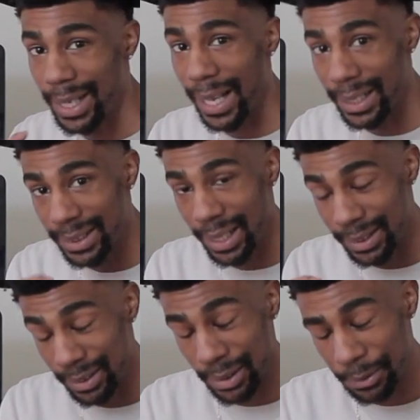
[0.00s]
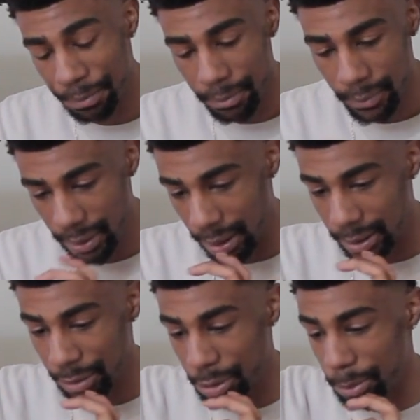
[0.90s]
SSD. Now the
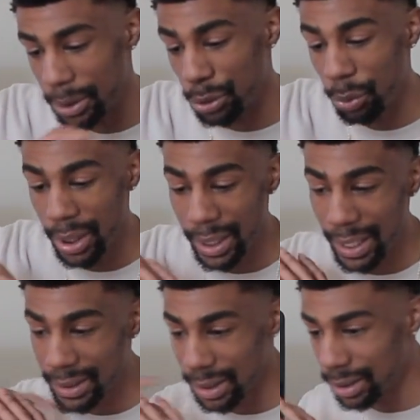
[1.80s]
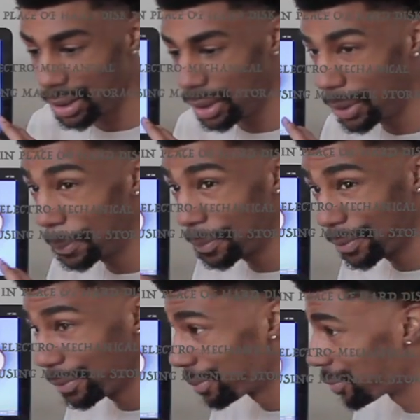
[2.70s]
difference between SSD
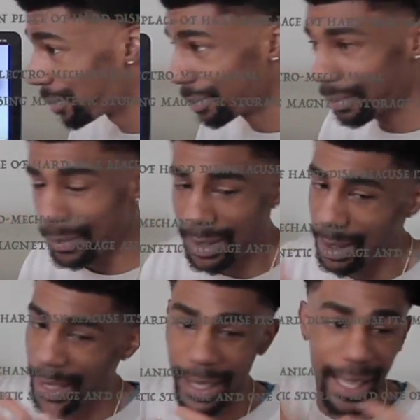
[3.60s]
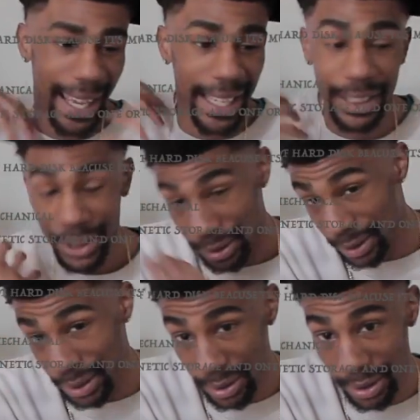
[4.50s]
and
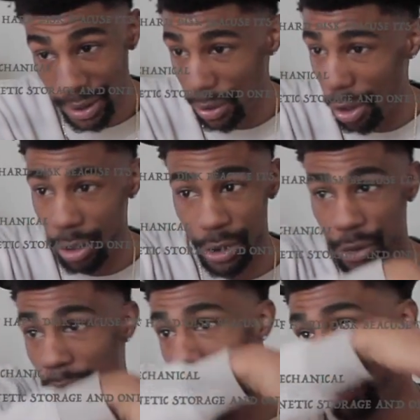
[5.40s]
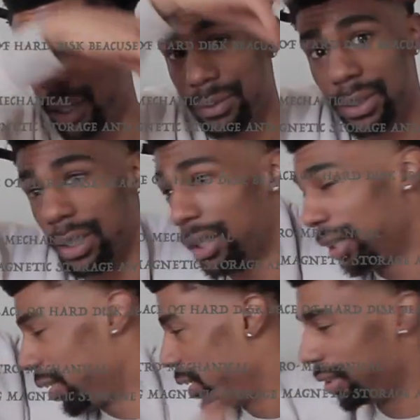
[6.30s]
HDD and hard drives
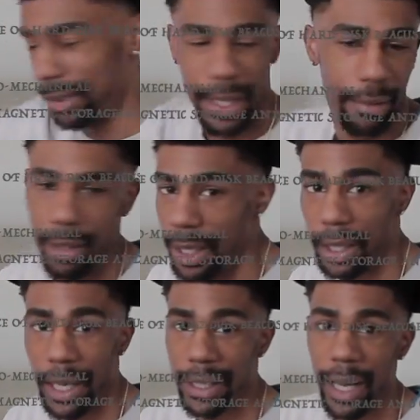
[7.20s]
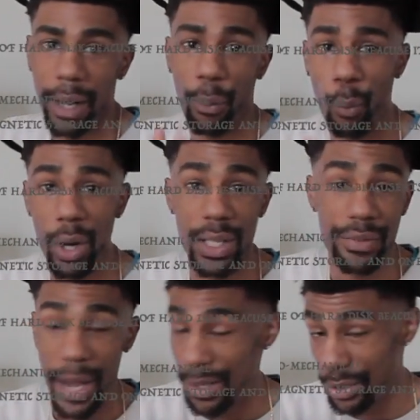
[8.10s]
and everything like that, one is
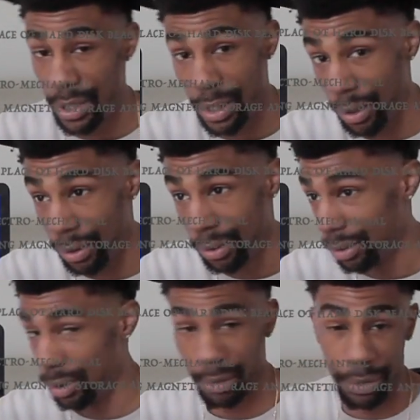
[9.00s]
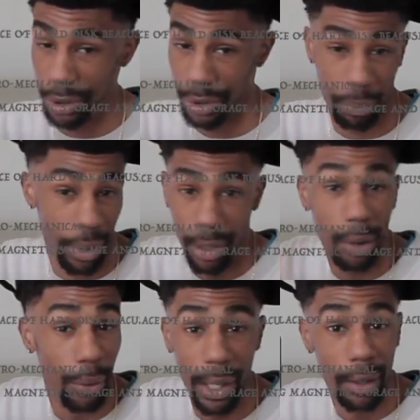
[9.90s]
faster than the other. If you just want to
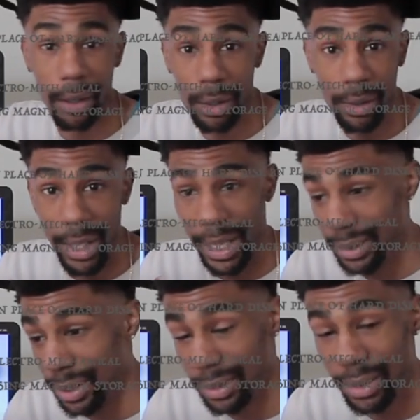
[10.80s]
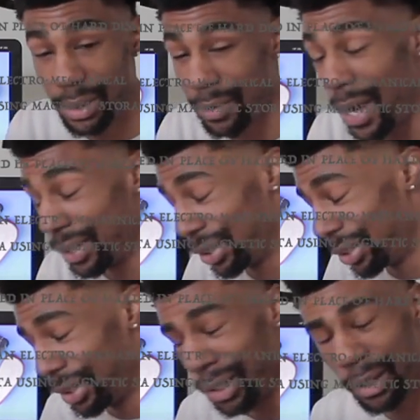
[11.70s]
go there, SSD is
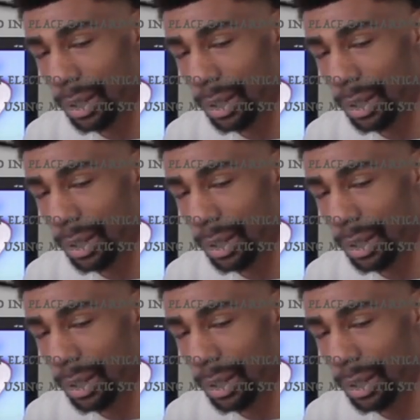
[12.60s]
faster